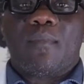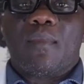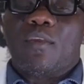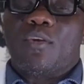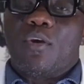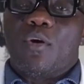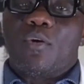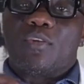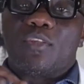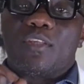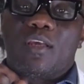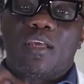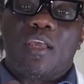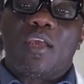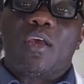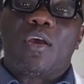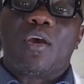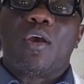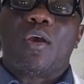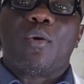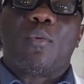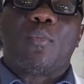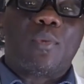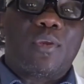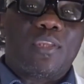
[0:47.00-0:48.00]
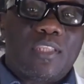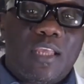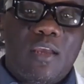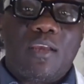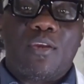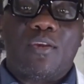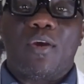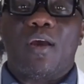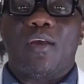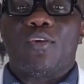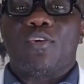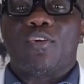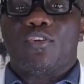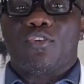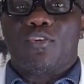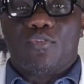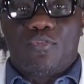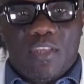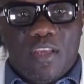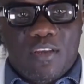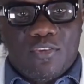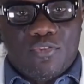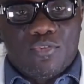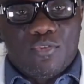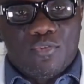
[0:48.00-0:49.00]
those that occur without conscious
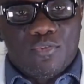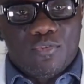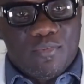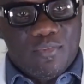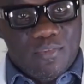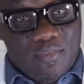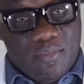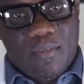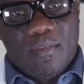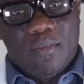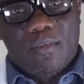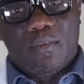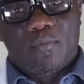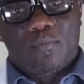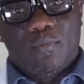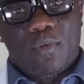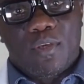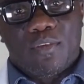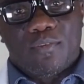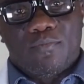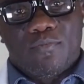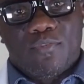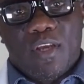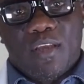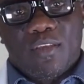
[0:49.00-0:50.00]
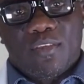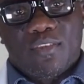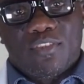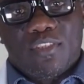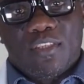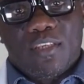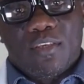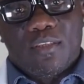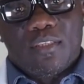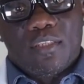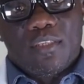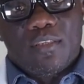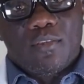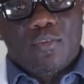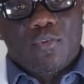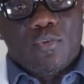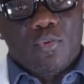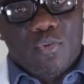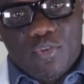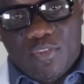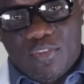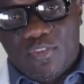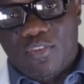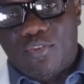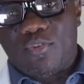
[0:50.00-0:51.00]
arousal, whether voluntary
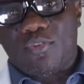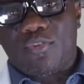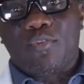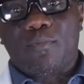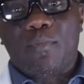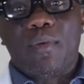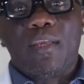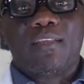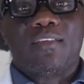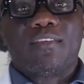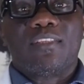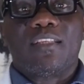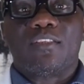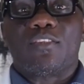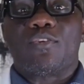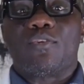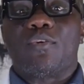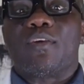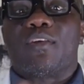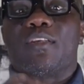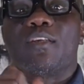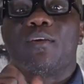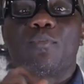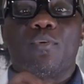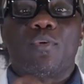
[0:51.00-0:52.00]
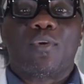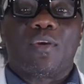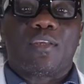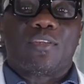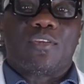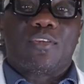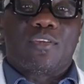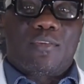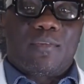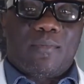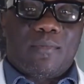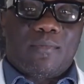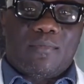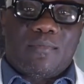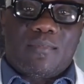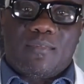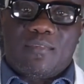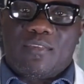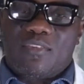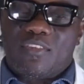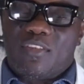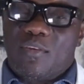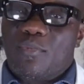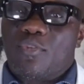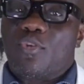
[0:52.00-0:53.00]
or induced by a sensory stimulus.
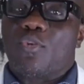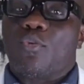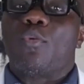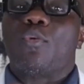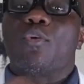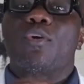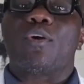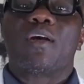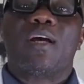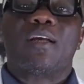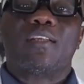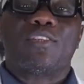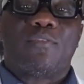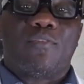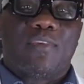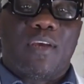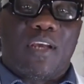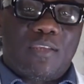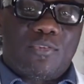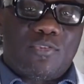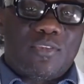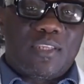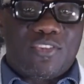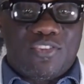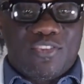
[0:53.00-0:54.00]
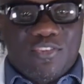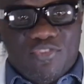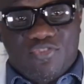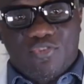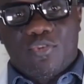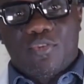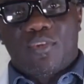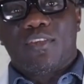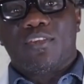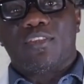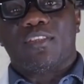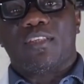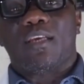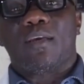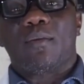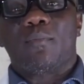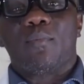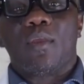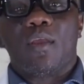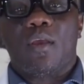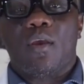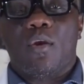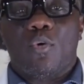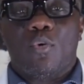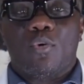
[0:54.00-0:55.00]
Some schools classify erections during sleep
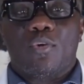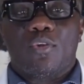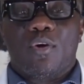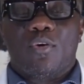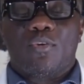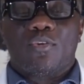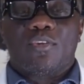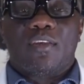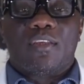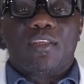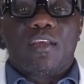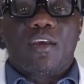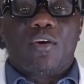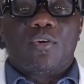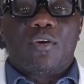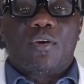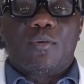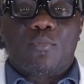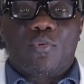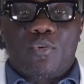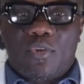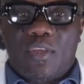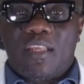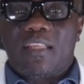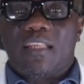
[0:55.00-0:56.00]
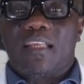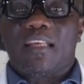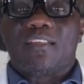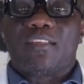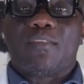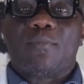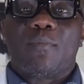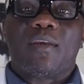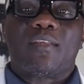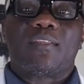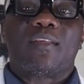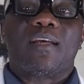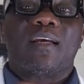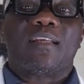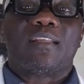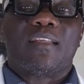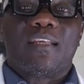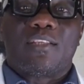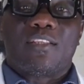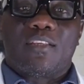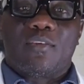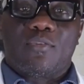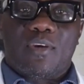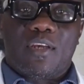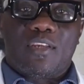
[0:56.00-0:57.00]
or those in the early morning as
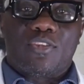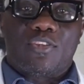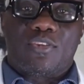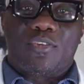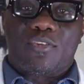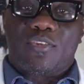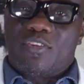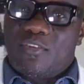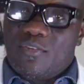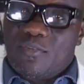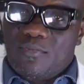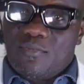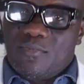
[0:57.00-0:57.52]
spontaneous erections.